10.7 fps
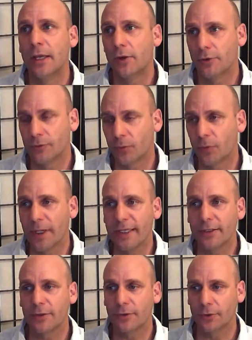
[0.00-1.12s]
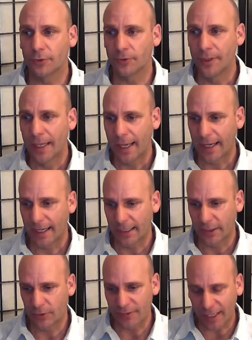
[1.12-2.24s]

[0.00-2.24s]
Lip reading: who's weak, who's